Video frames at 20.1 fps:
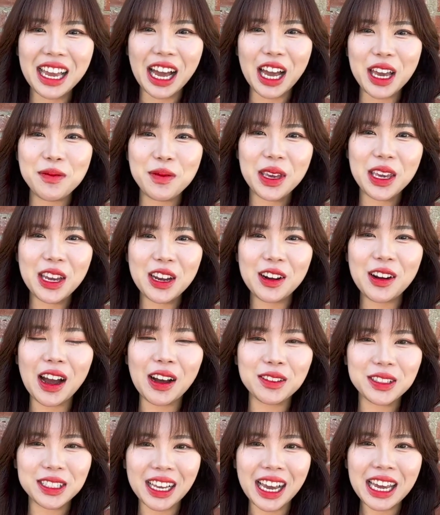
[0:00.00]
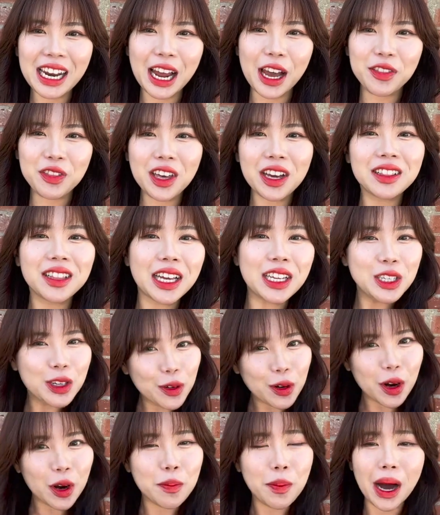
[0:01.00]
I'm here outside at the
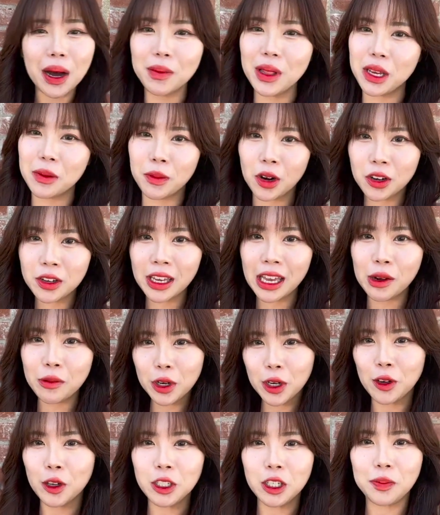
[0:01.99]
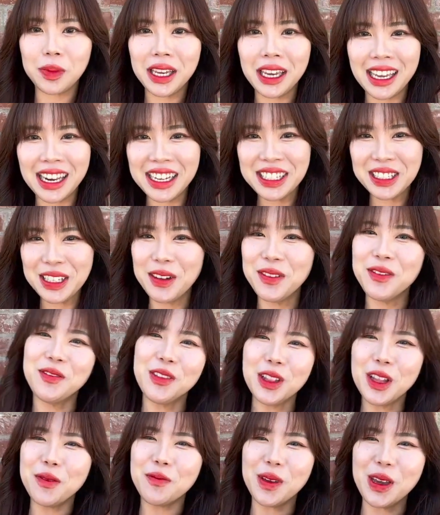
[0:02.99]
Glendora Public Market and we're going to be eating some
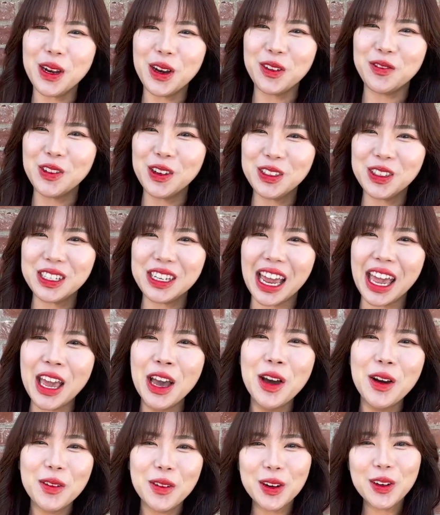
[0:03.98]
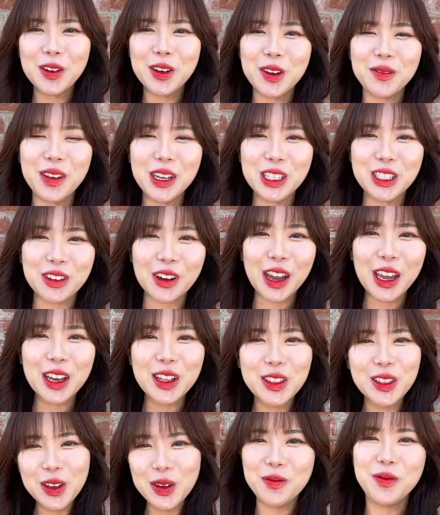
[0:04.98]
Filipino food today. We're going to be
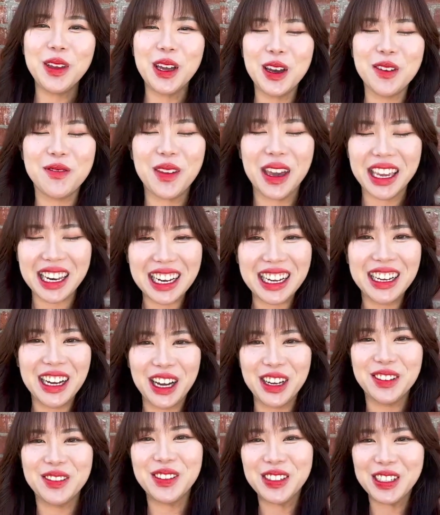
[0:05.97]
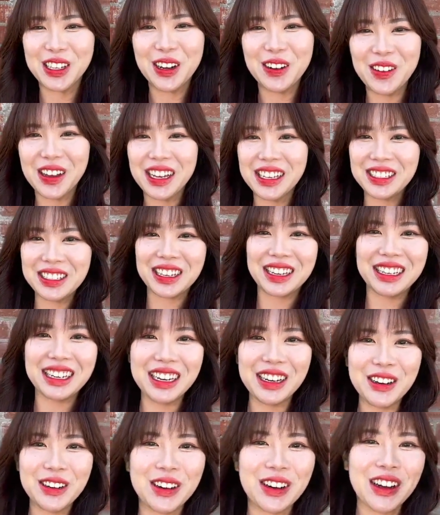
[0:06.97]
trying Lumpia Mania. I am so
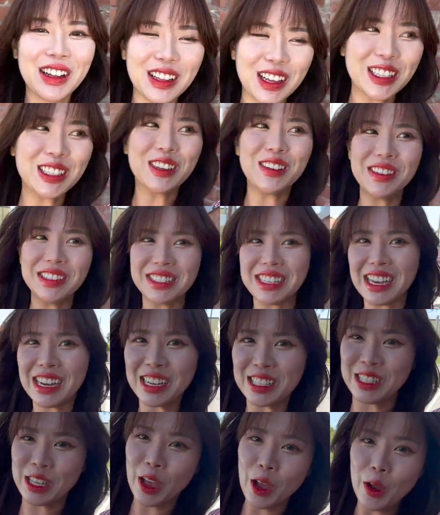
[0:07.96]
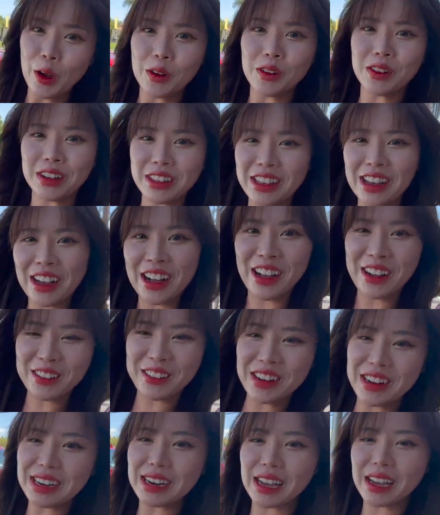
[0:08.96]
excited. Oh, let's go inside. It's really hot
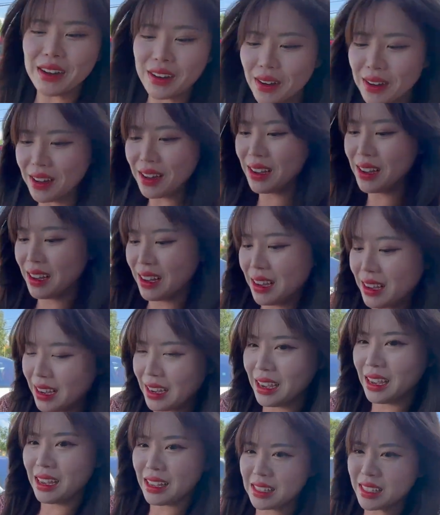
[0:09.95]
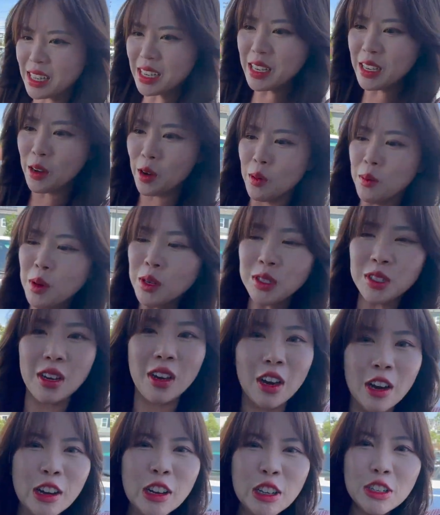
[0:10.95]
right now. It's like almost
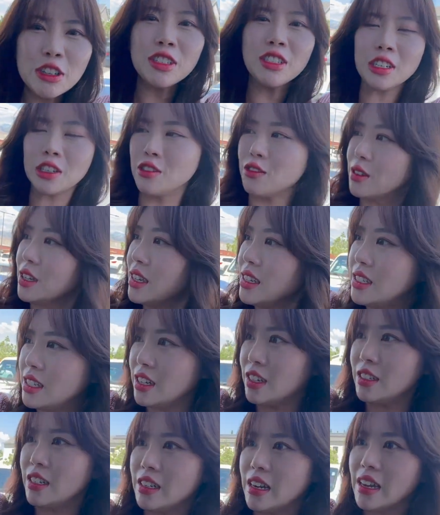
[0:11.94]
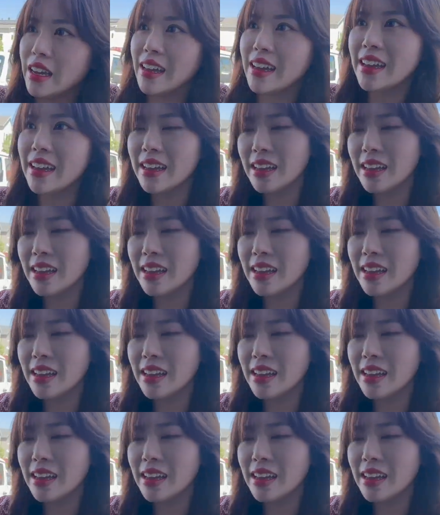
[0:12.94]
100 degrees here today.